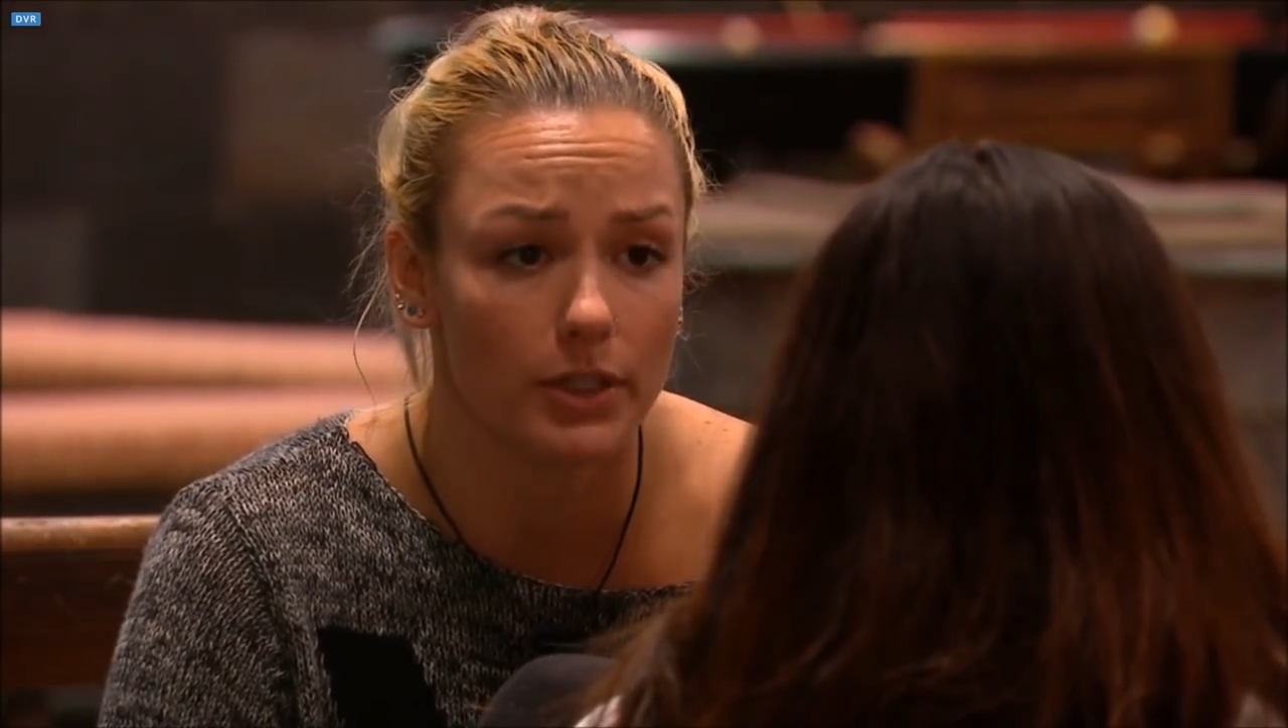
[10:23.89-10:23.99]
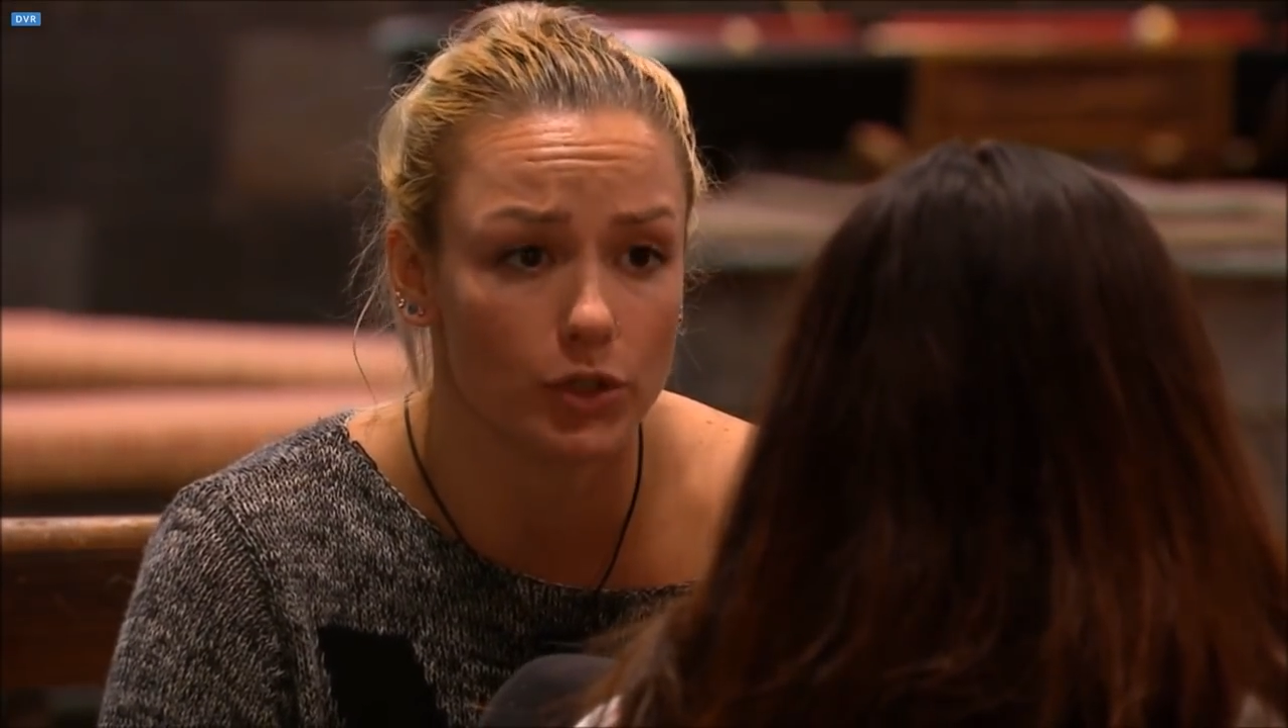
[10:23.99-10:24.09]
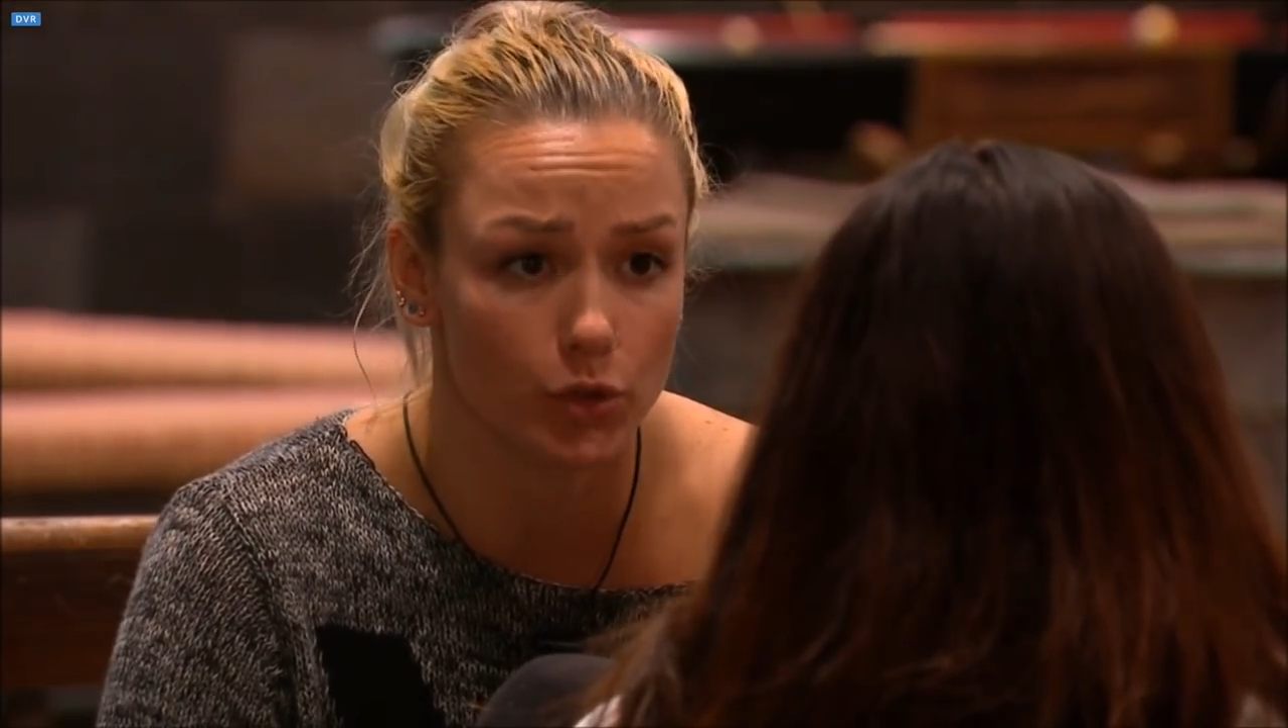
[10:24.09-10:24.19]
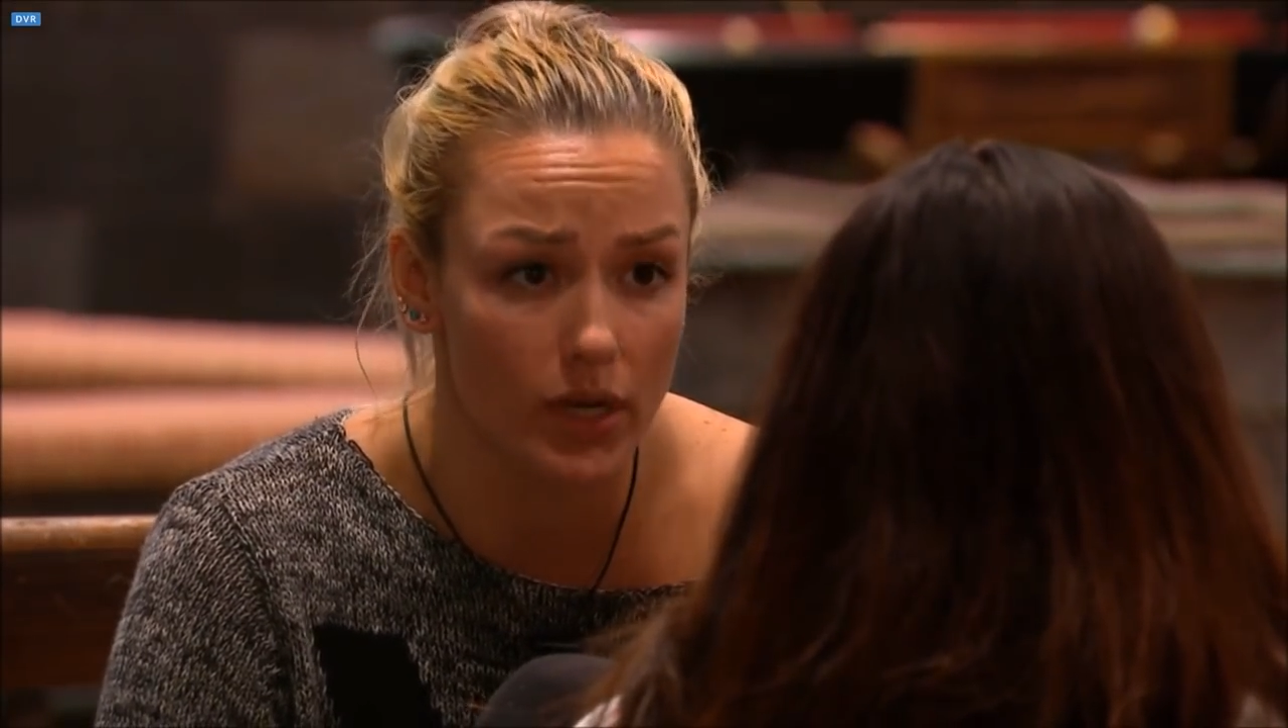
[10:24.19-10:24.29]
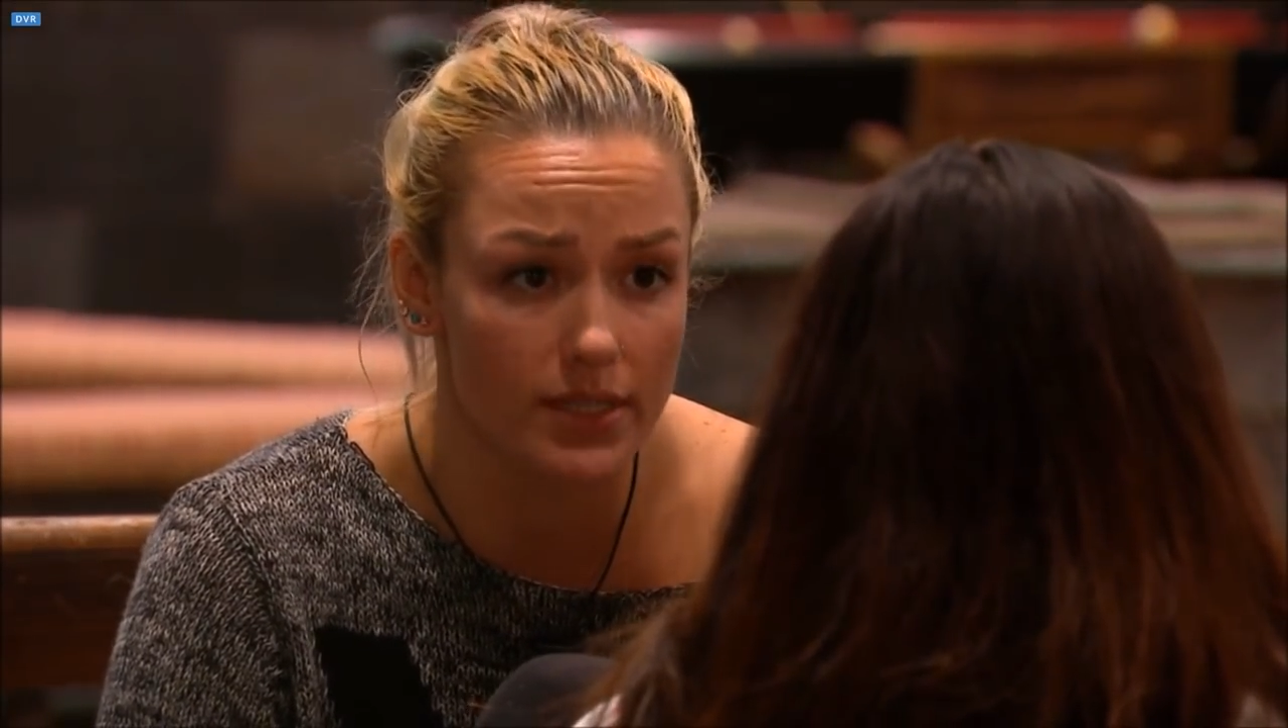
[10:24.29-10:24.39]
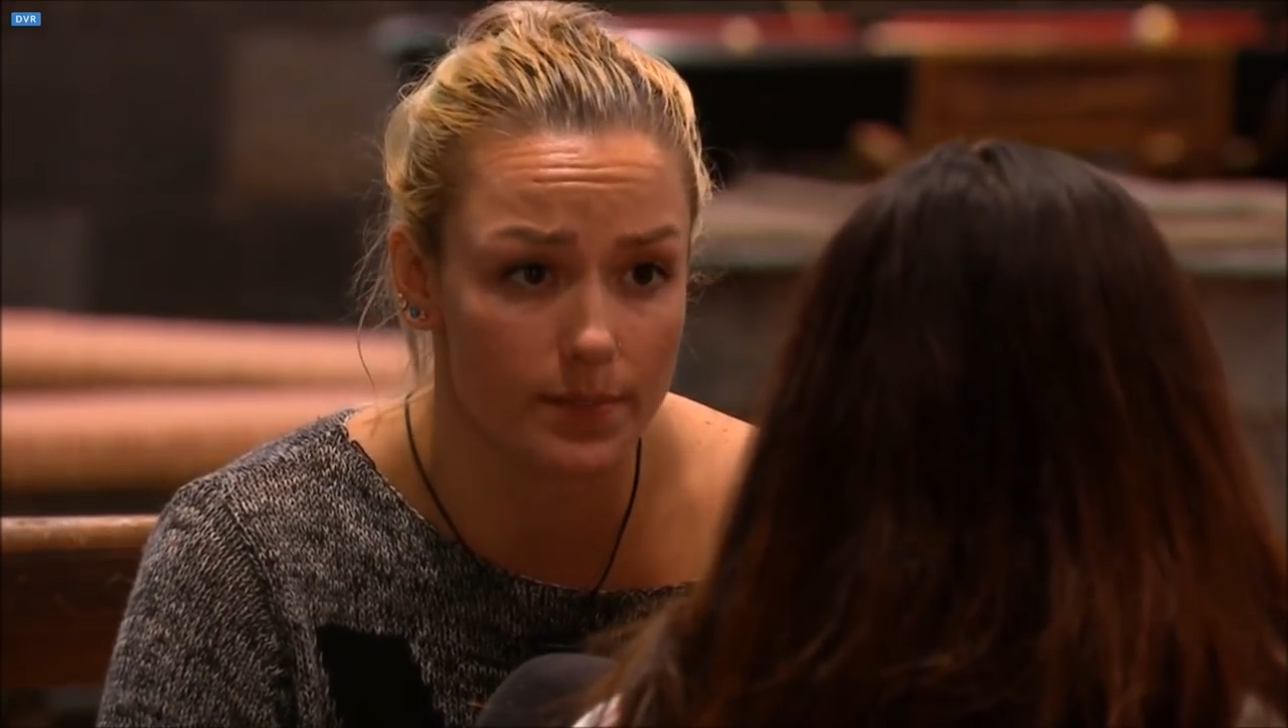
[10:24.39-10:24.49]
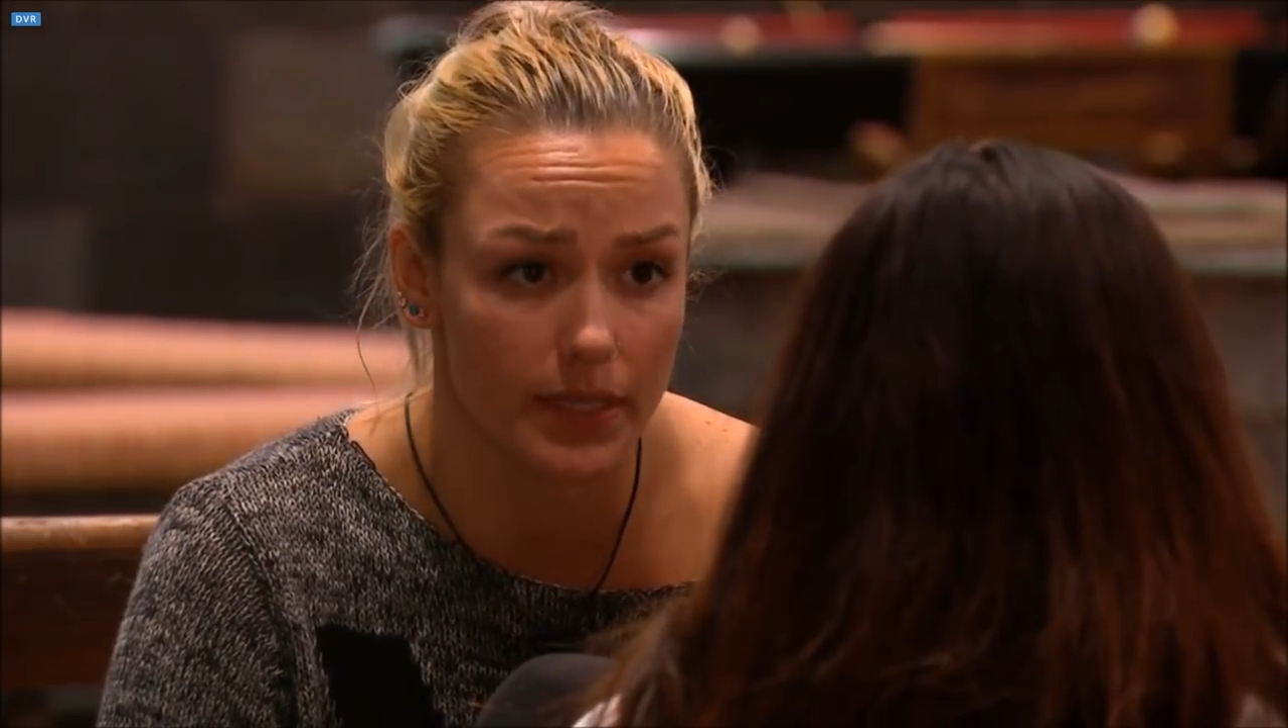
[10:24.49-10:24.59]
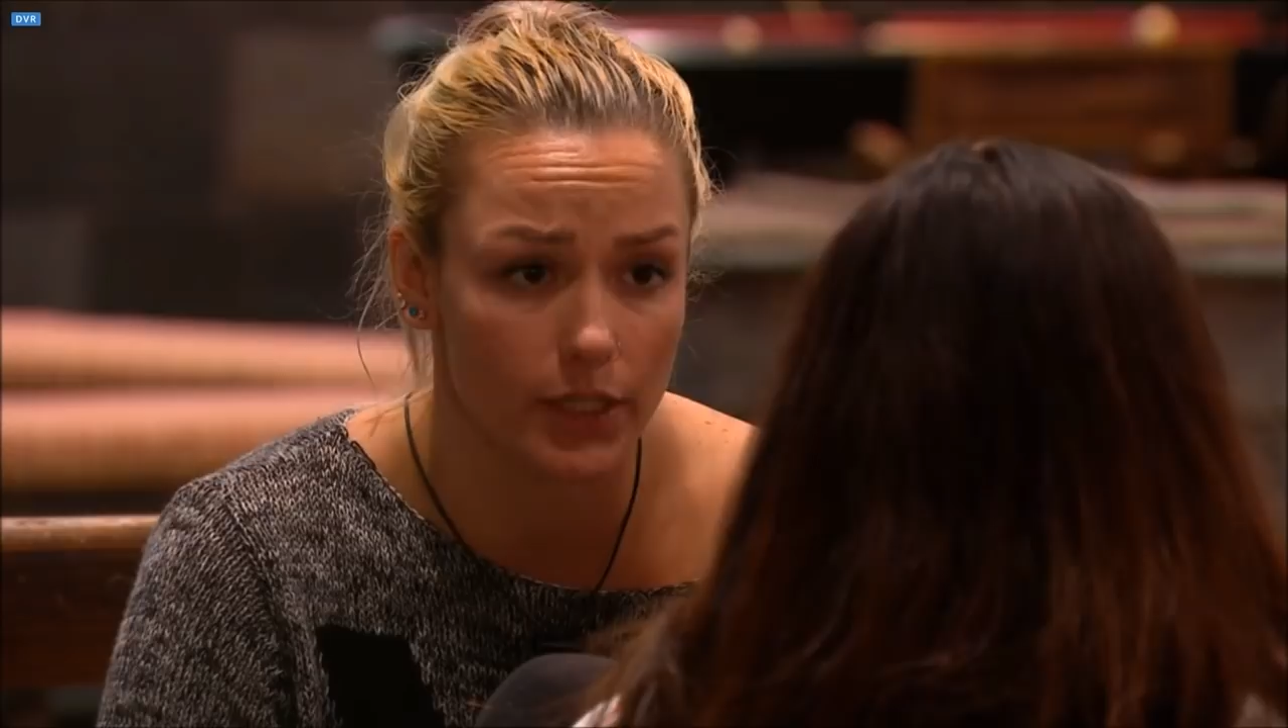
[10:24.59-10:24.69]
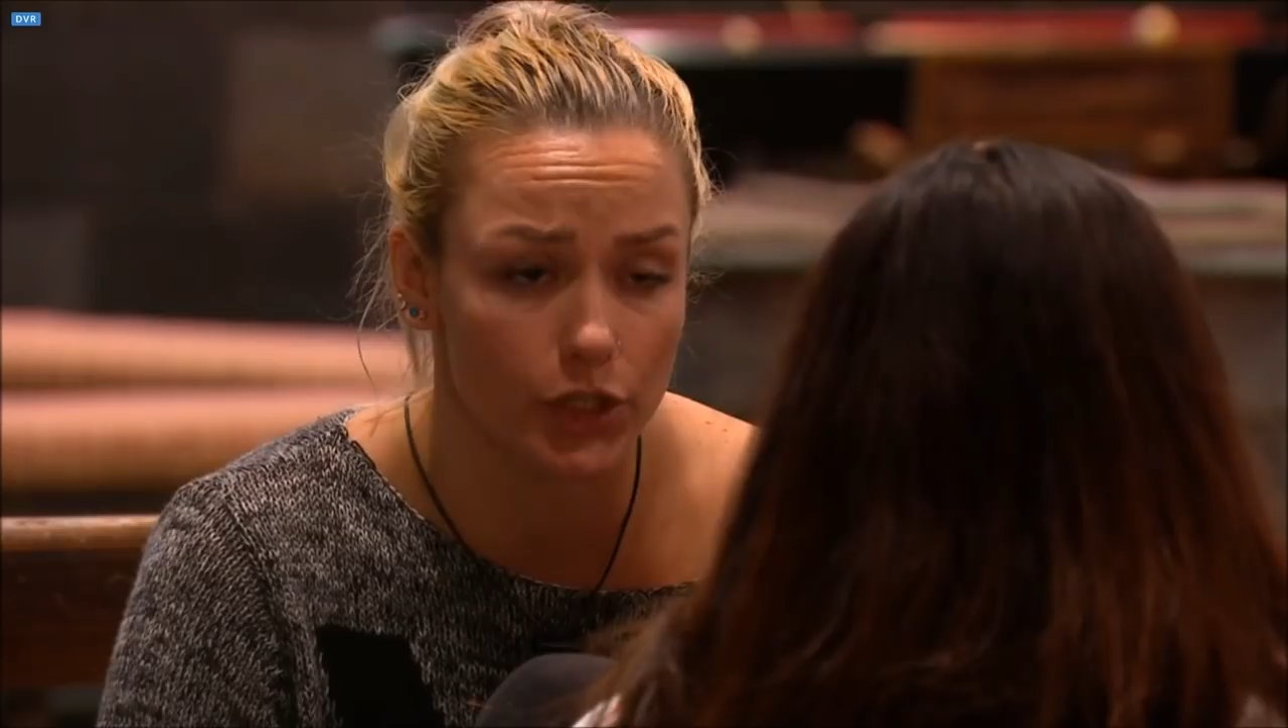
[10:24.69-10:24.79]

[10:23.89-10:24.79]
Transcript: But trust me,